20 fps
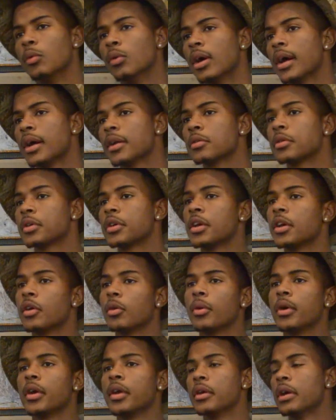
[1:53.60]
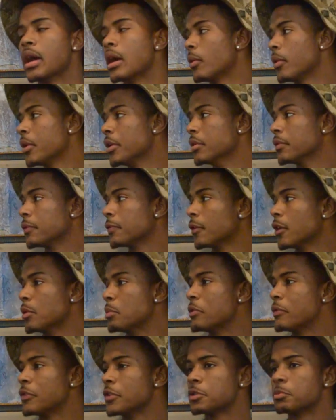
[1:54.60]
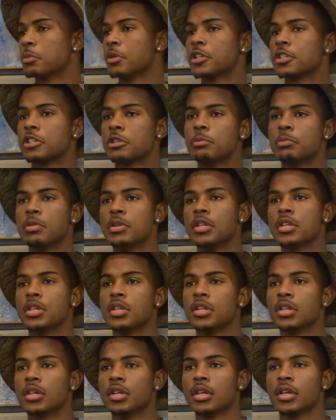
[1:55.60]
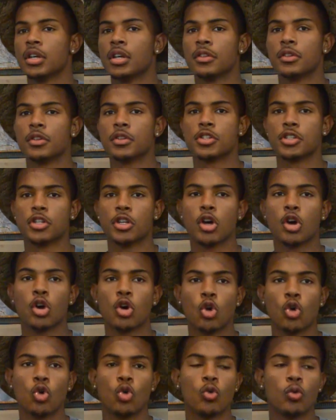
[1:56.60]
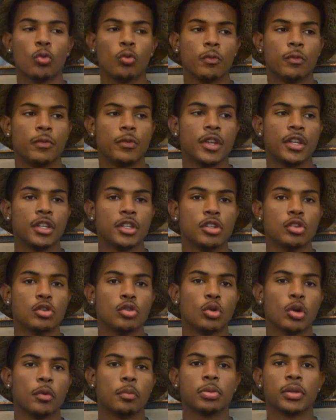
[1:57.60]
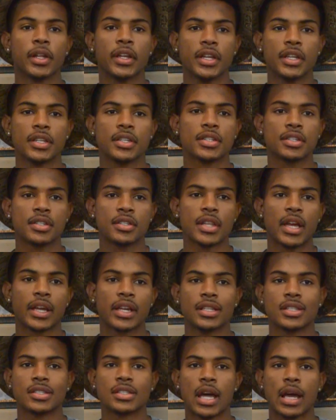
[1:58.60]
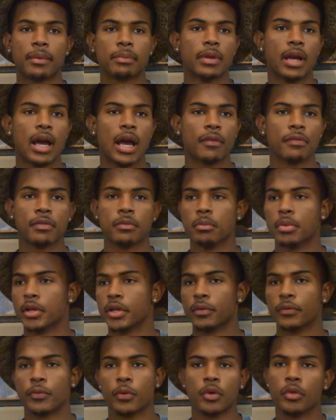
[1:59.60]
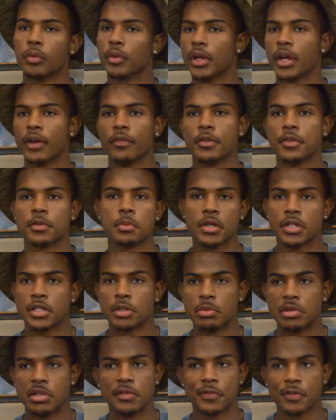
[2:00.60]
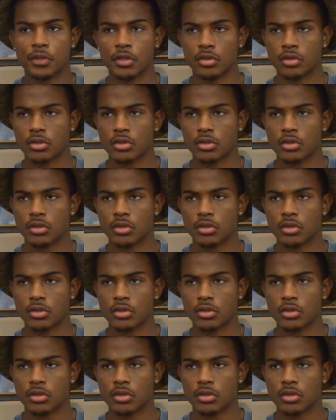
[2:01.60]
Well, I don't care where you're from. If it's meant to be, there's no venue or place that can stop God from bringing forth whatever it's meant to be for you.